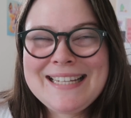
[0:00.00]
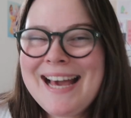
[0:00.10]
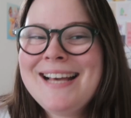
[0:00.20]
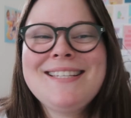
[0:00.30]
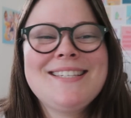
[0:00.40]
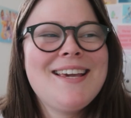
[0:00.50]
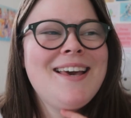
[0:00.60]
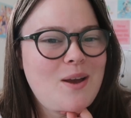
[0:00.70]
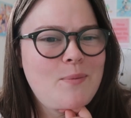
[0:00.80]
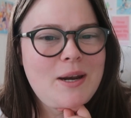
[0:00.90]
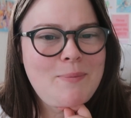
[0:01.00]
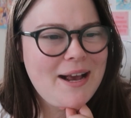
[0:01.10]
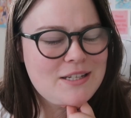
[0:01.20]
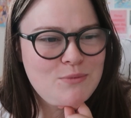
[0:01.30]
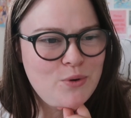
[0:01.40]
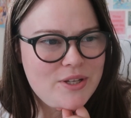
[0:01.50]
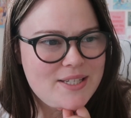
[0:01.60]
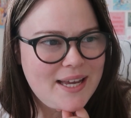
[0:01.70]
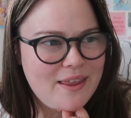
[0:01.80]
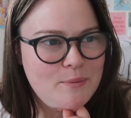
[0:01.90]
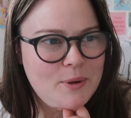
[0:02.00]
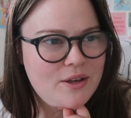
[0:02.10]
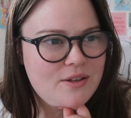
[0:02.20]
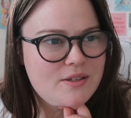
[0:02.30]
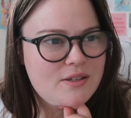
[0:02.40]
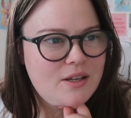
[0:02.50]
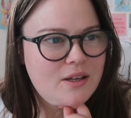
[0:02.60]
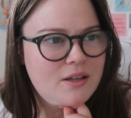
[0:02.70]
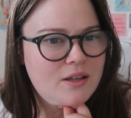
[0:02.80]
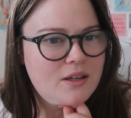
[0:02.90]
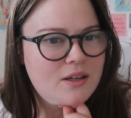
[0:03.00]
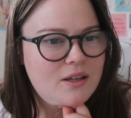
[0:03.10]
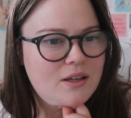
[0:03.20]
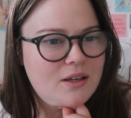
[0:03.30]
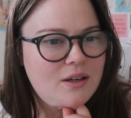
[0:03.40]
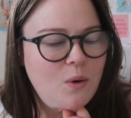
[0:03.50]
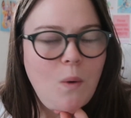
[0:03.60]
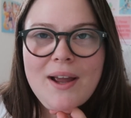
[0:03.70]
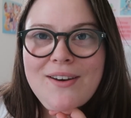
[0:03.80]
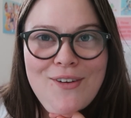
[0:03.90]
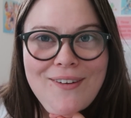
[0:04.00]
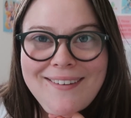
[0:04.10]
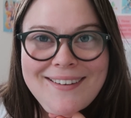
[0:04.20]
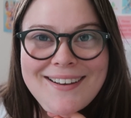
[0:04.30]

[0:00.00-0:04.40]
desk, and we're going to pack some orders together, because why not?